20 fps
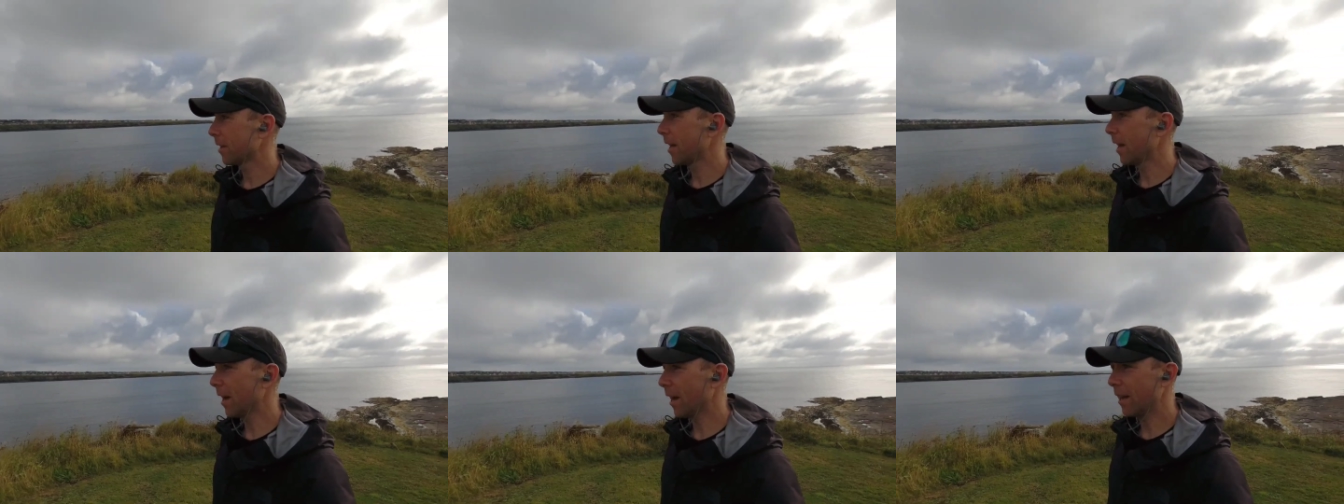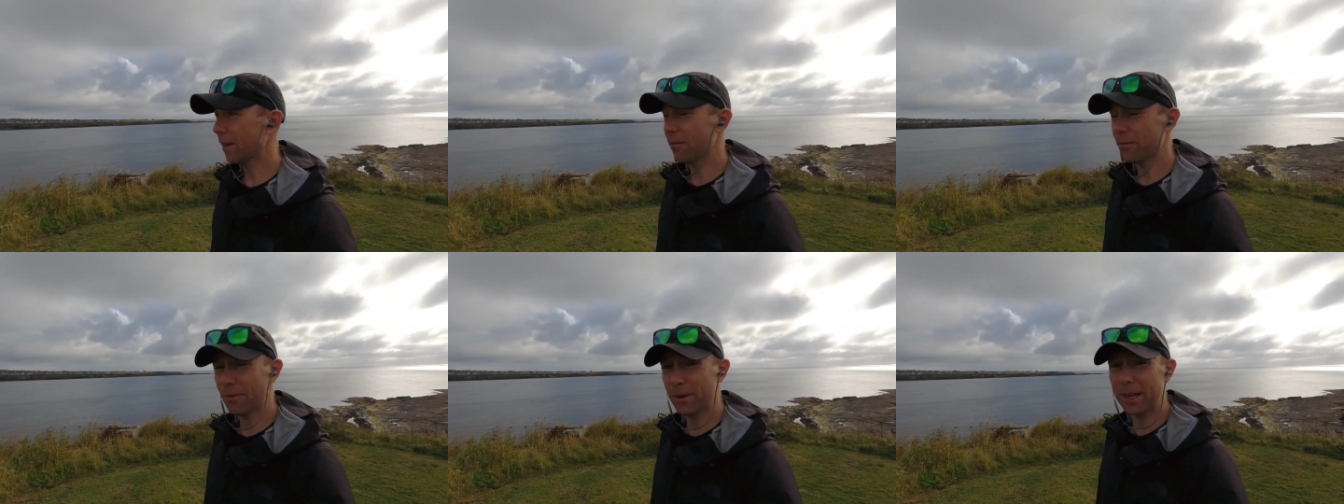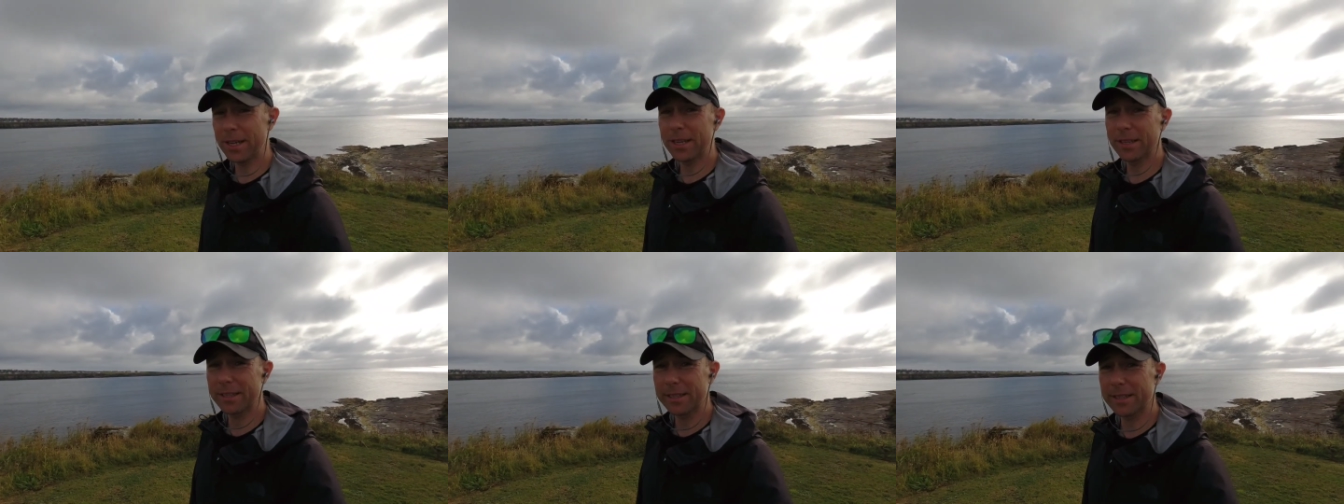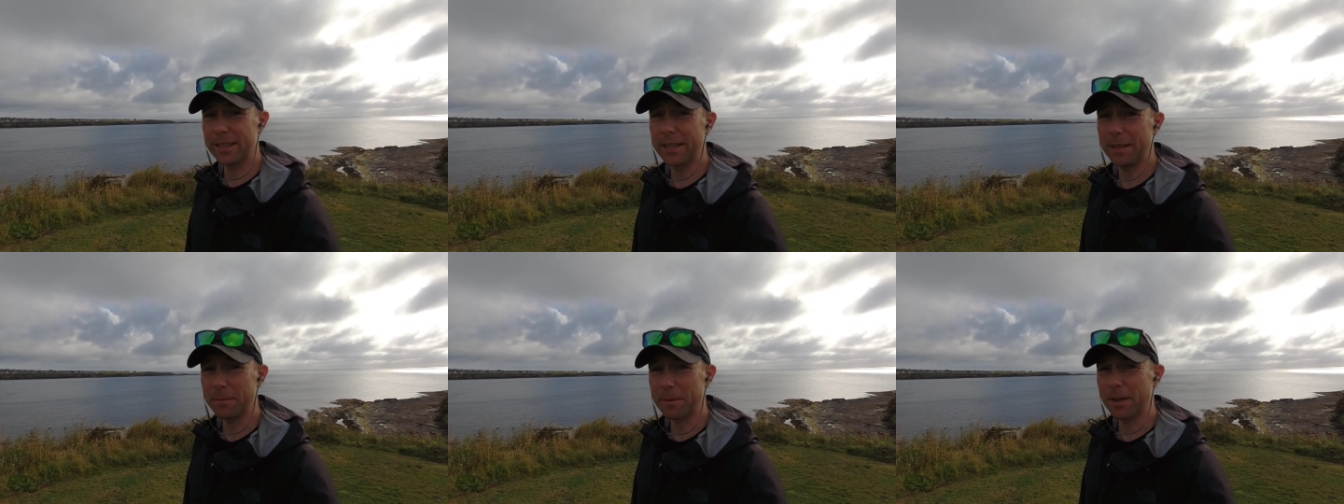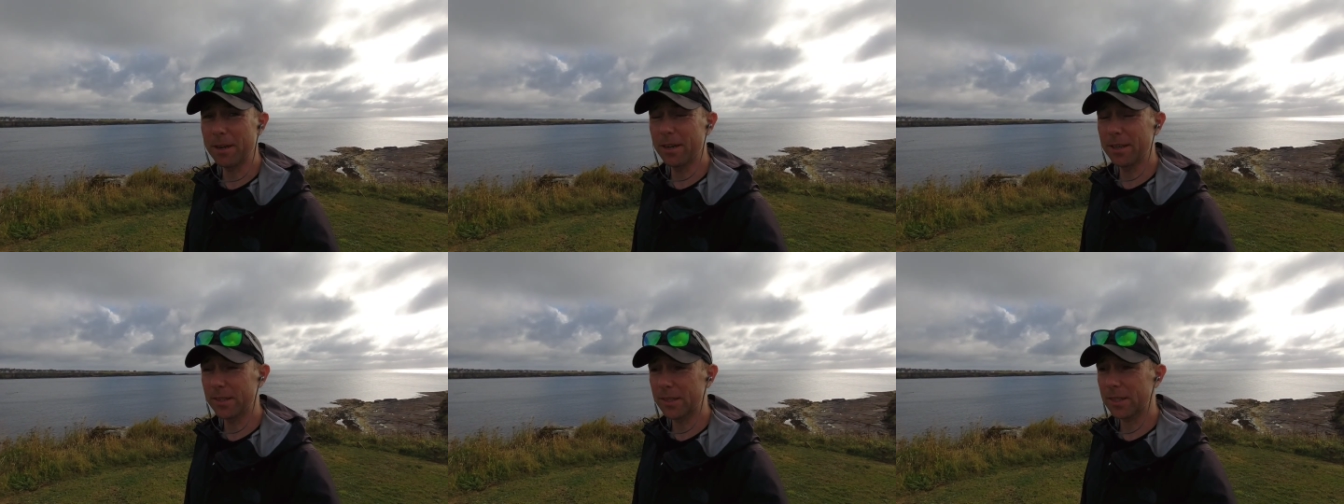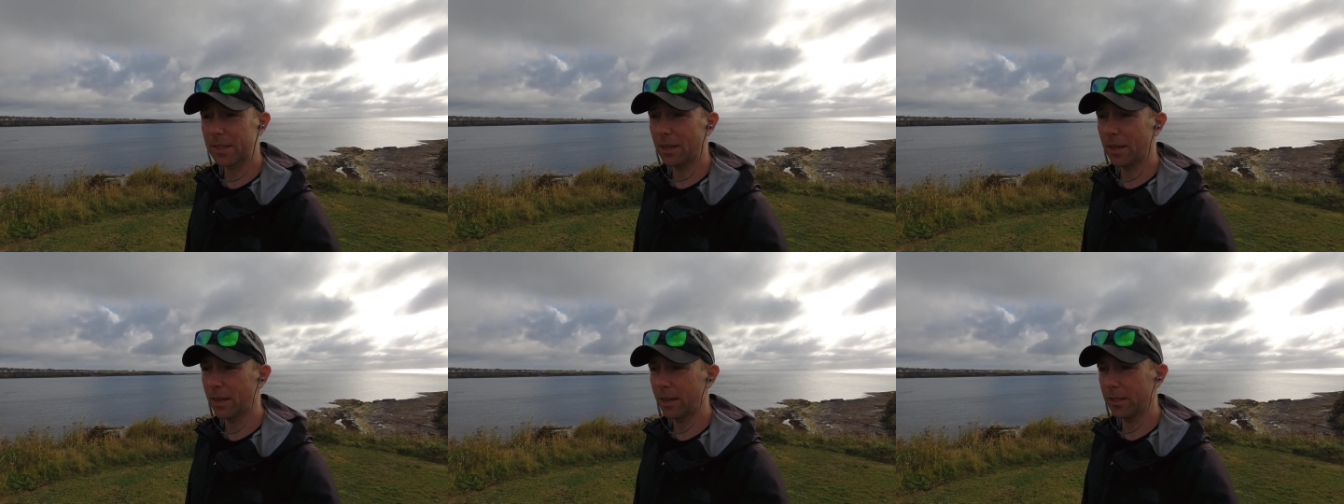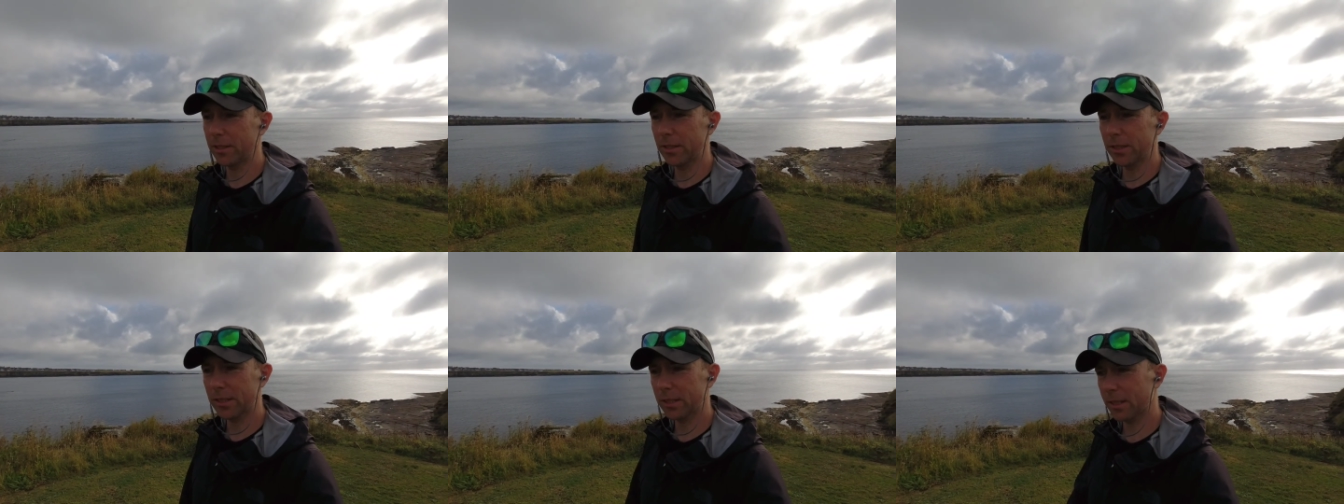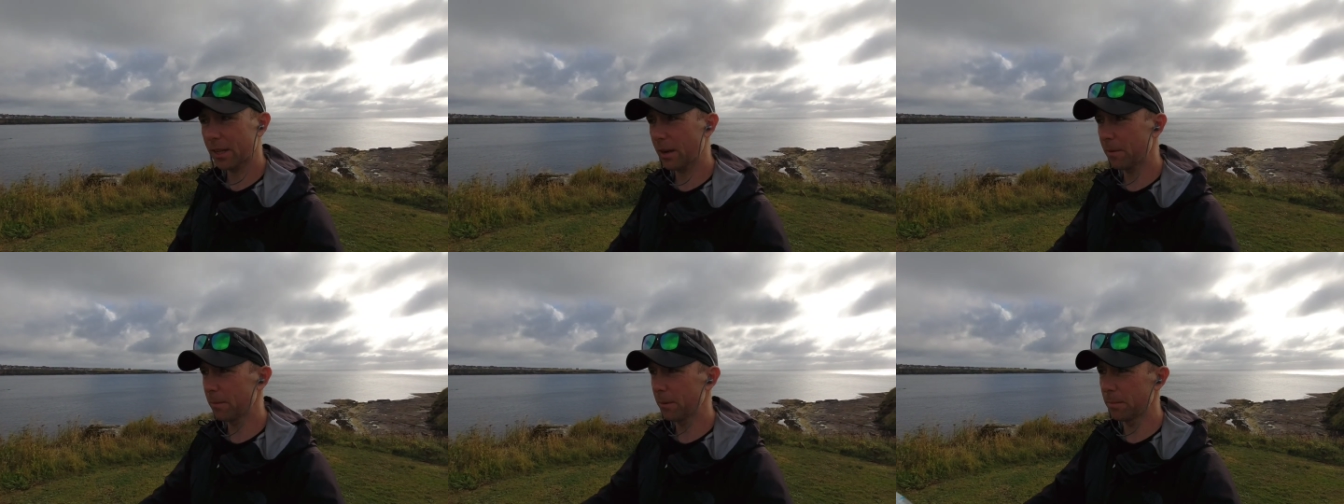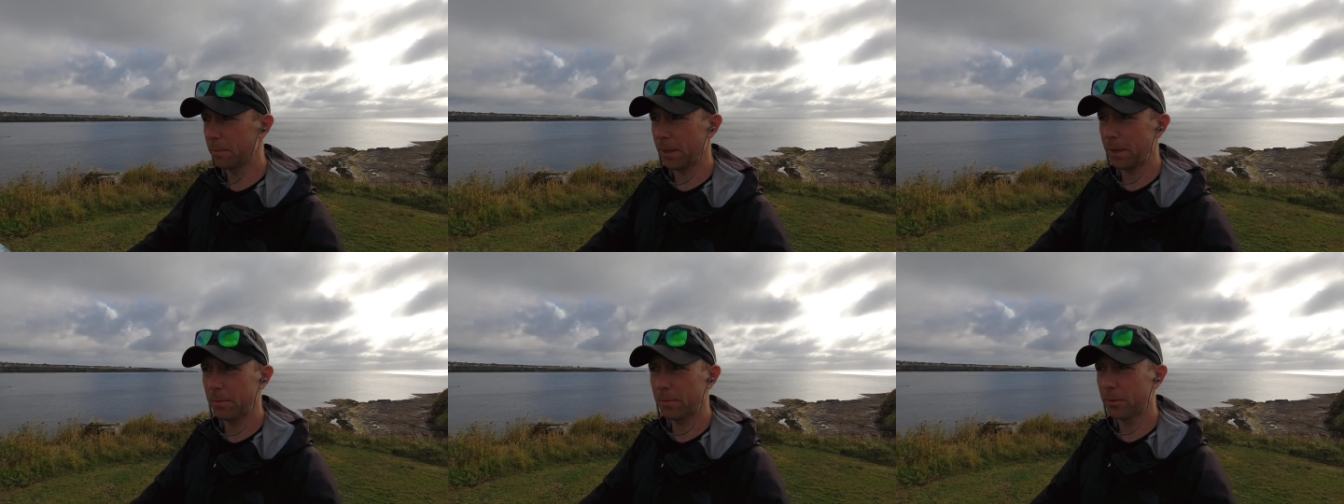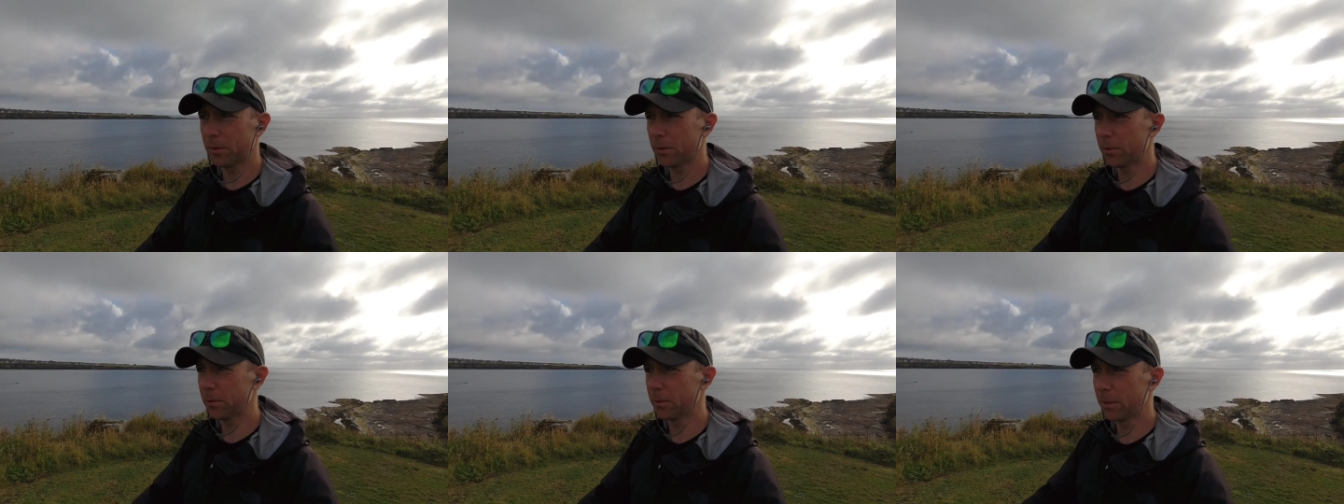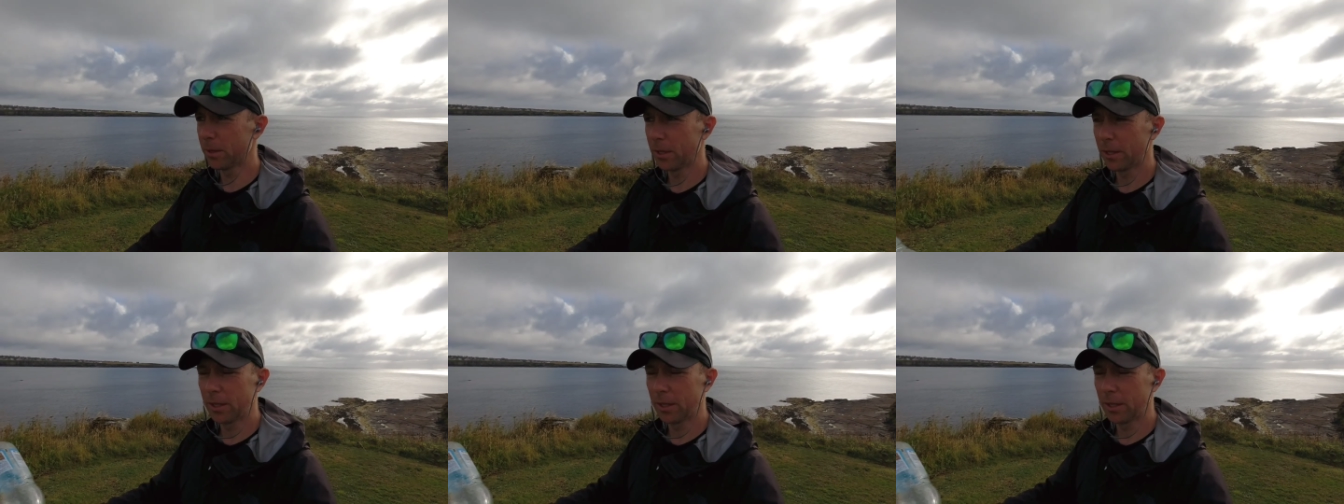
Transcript: Yeah, I had a really good sleep, guys. Uh, just a couple of people